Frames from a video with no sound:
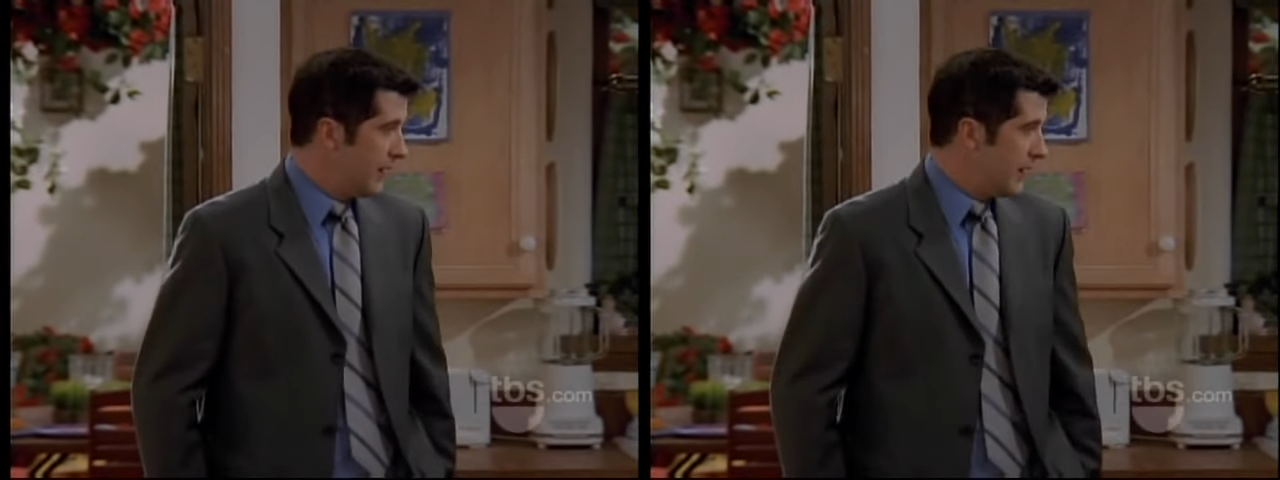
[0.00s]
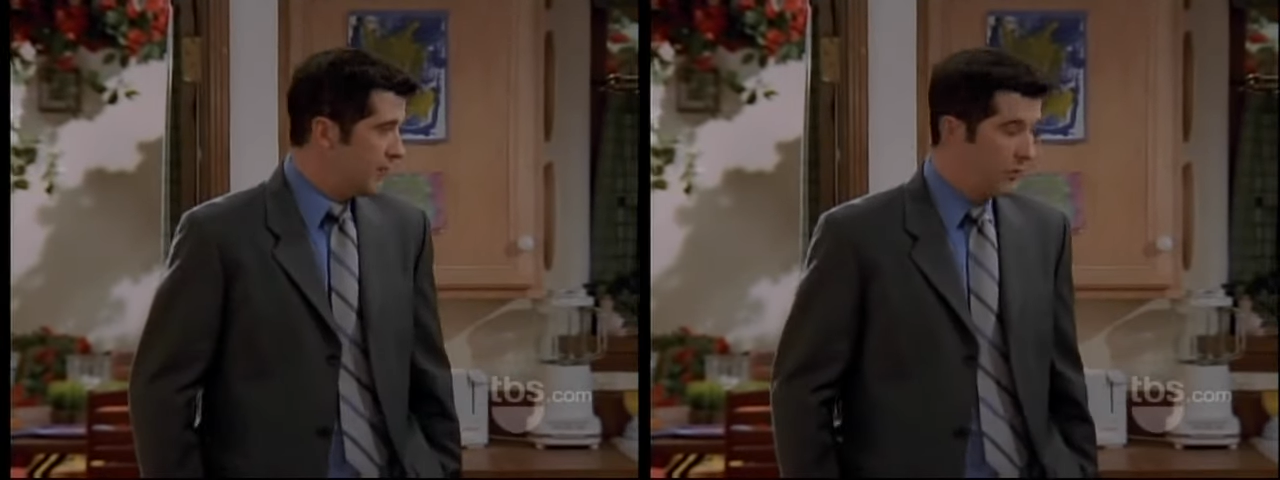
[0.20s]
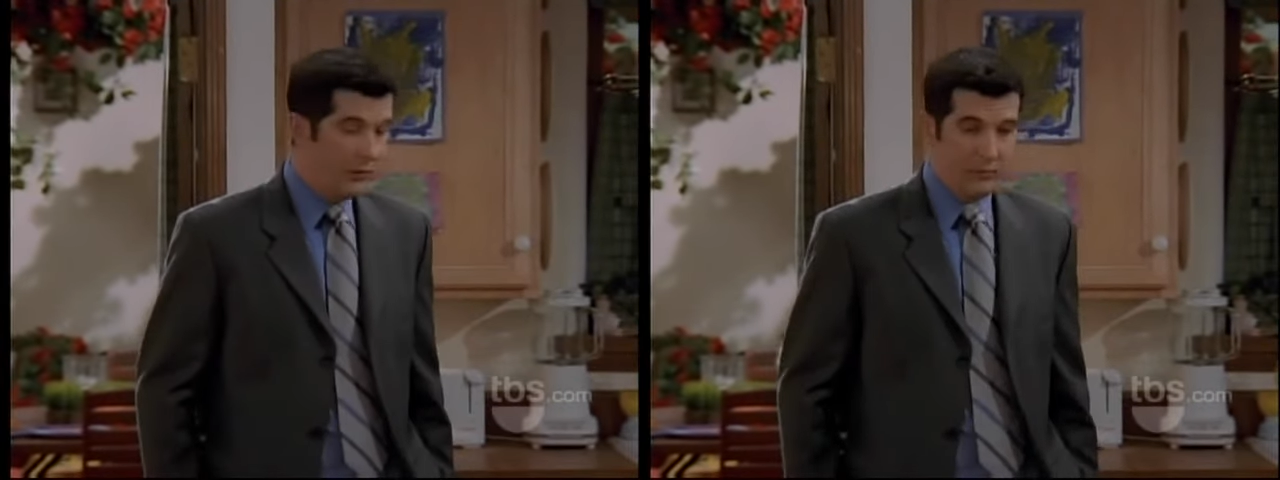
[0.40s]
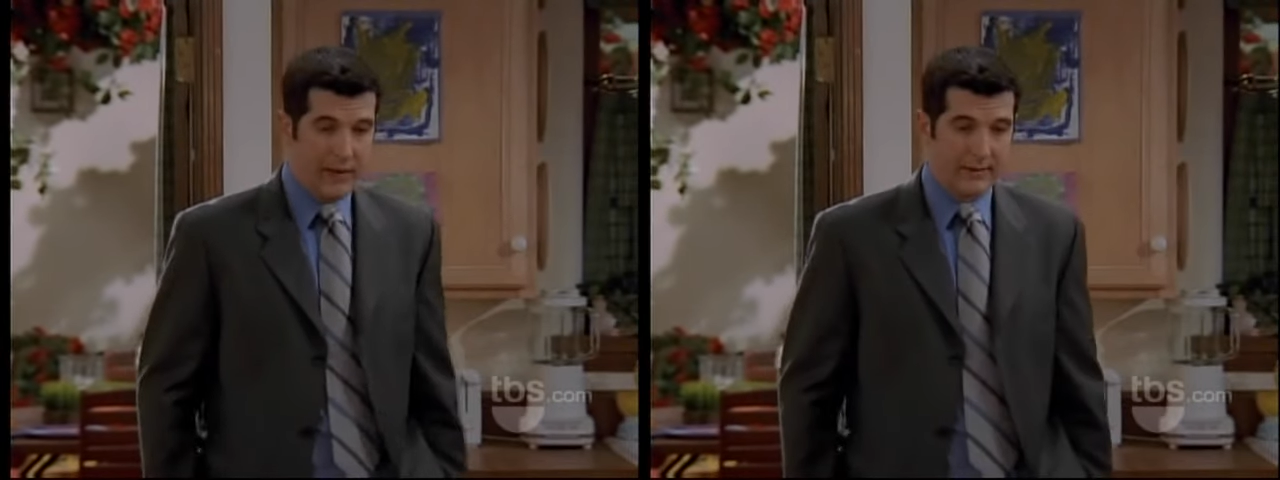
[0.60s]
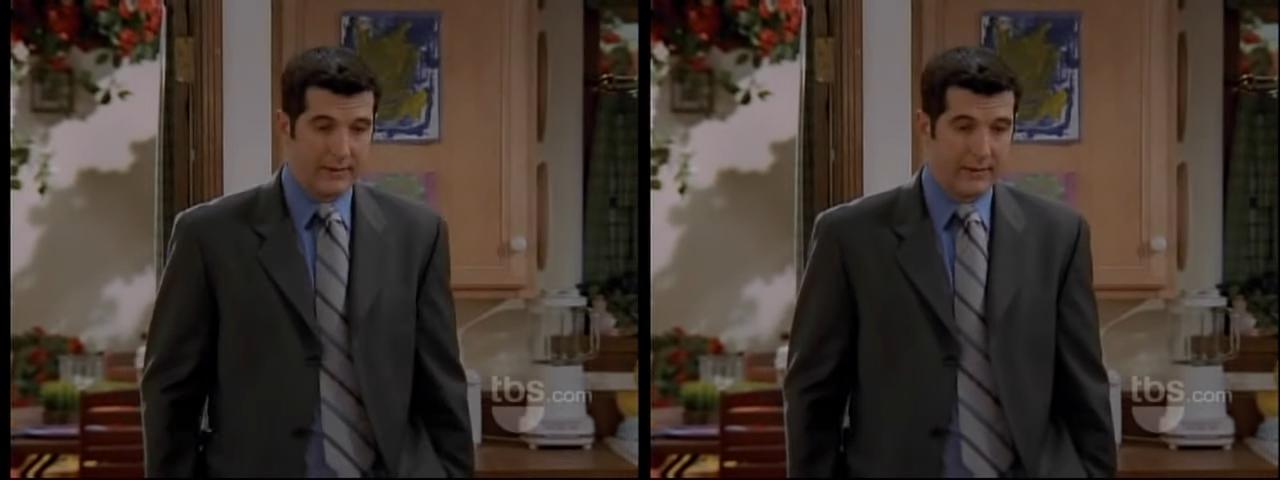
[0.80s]
I kept going
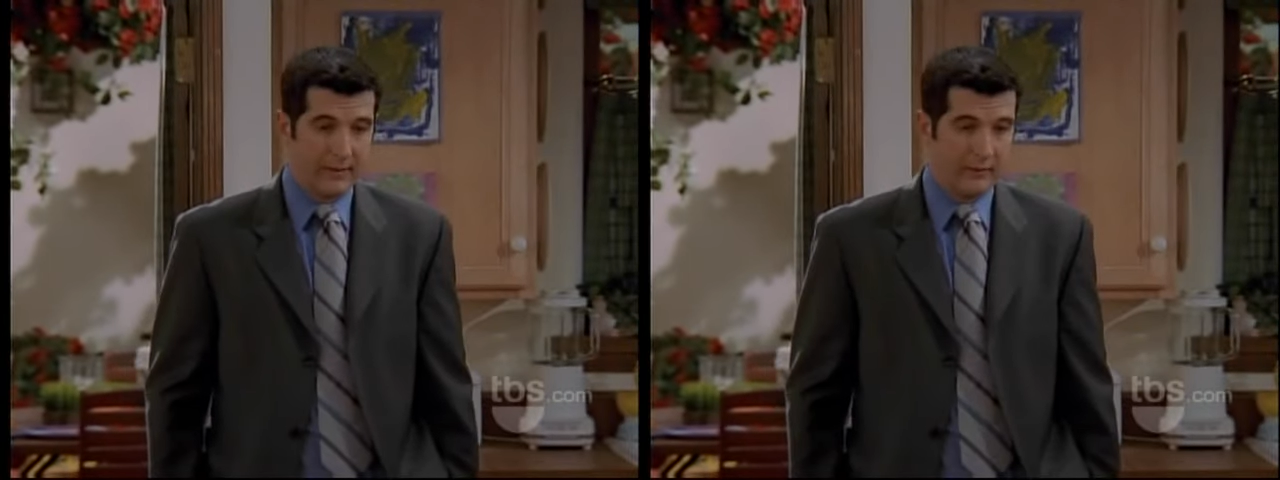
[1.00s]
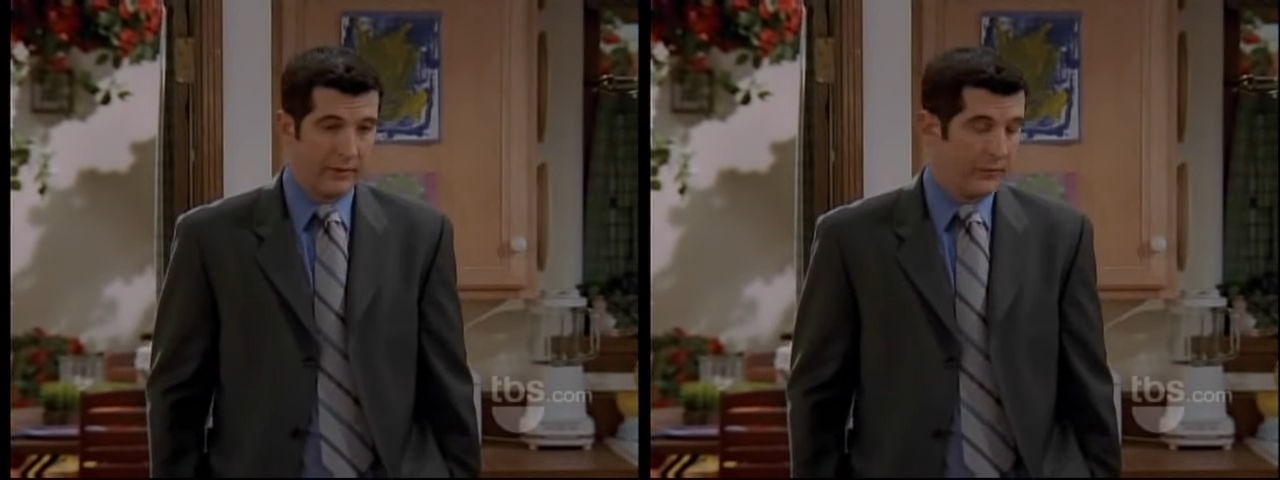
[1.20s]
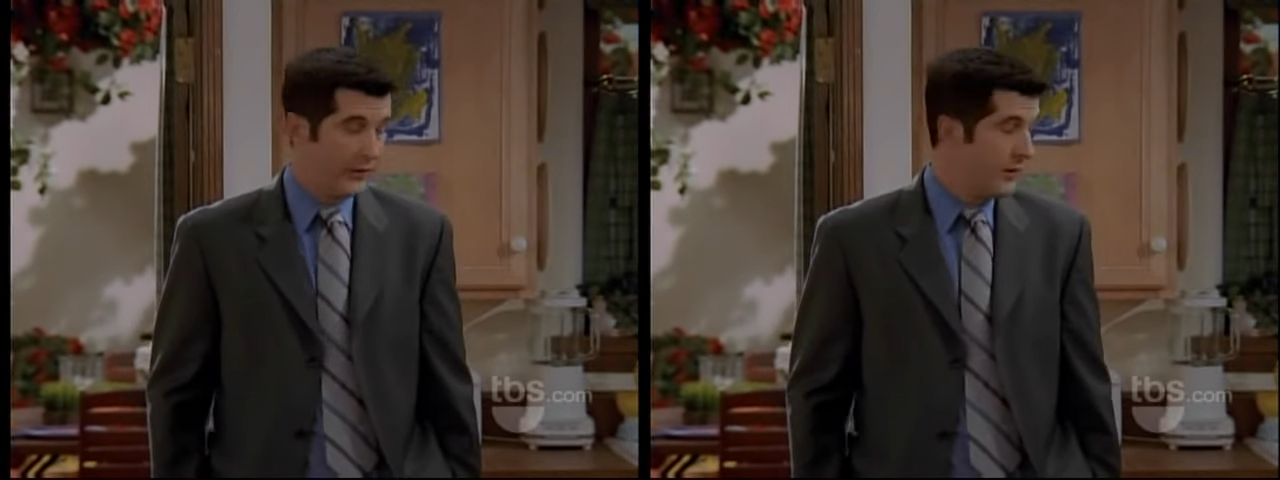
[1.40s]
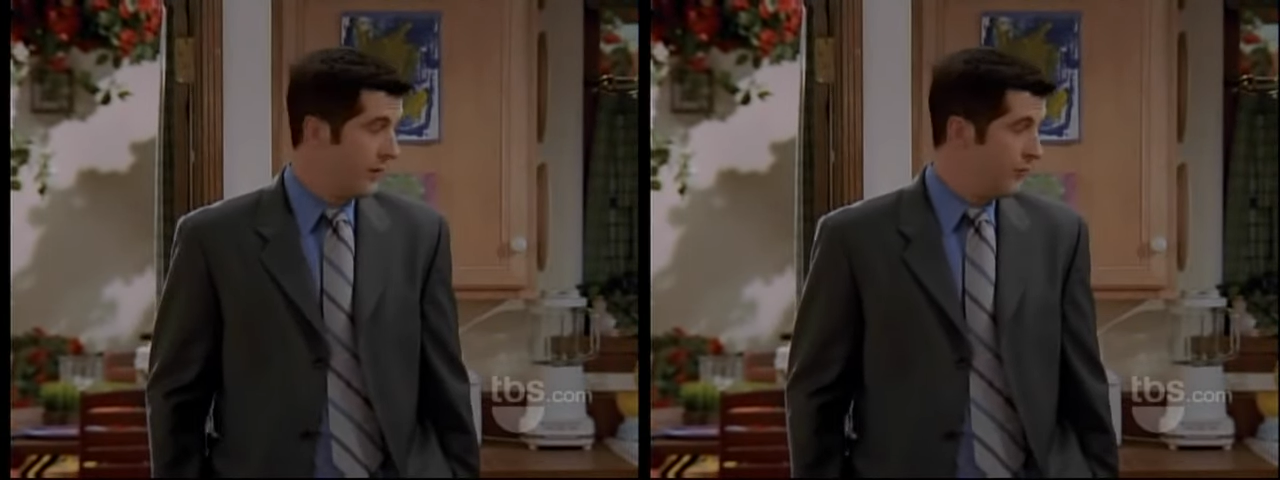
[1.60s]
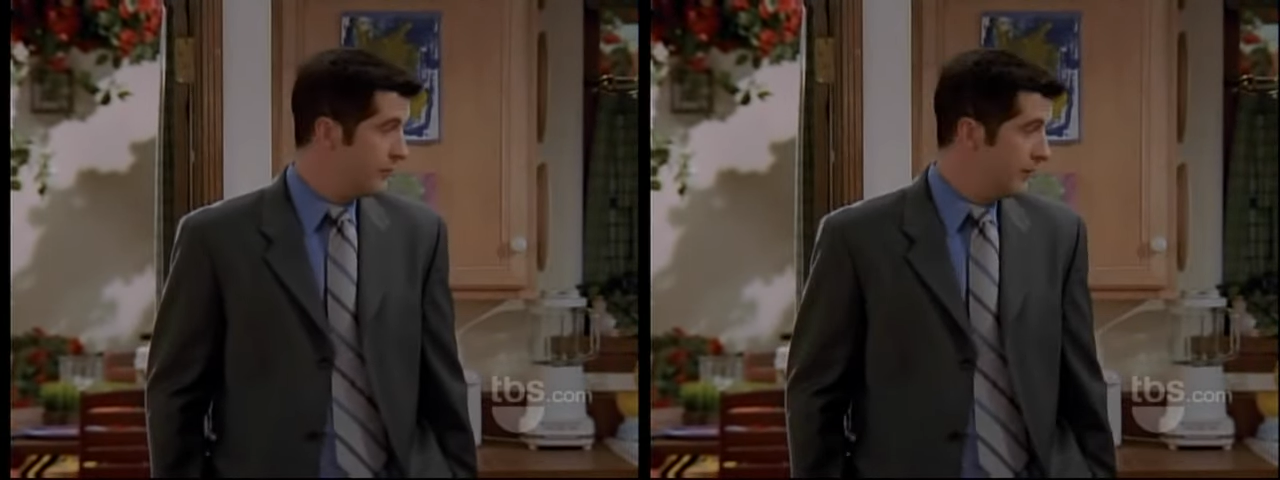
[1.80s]
back to get him, but he wouldn't
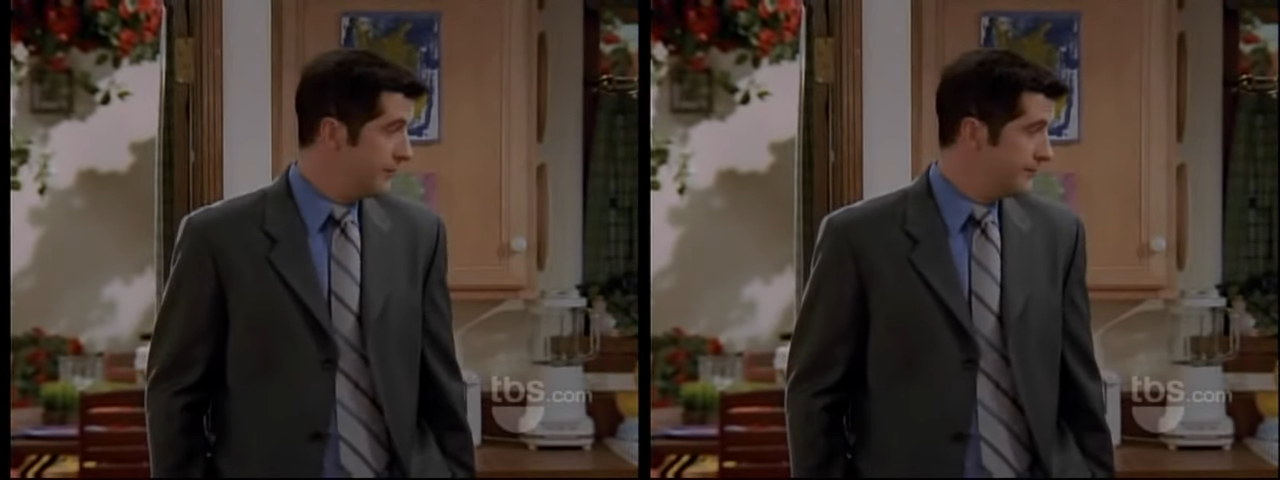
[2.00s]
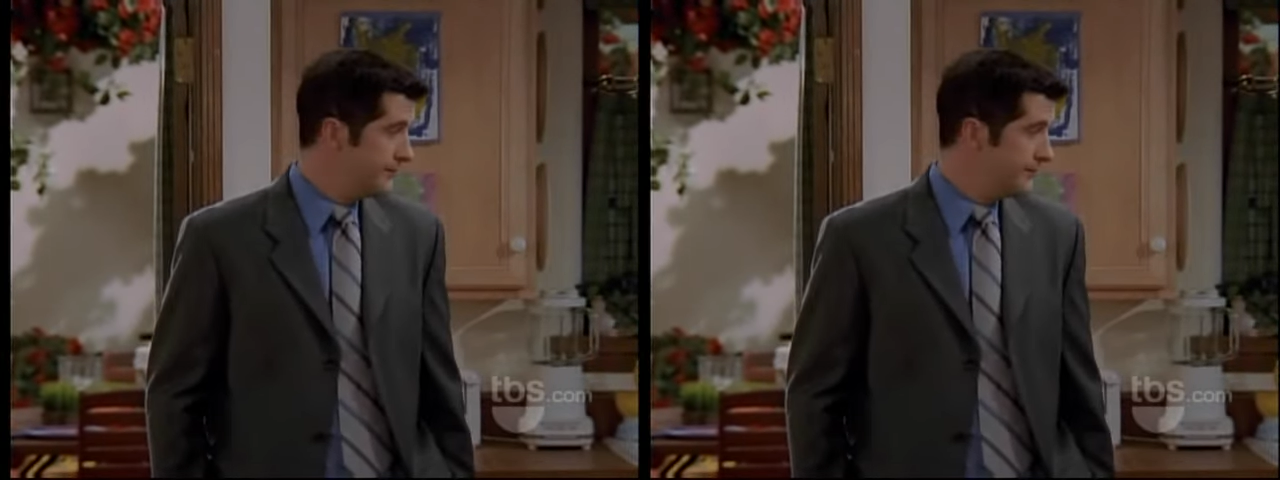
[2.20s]
come with me.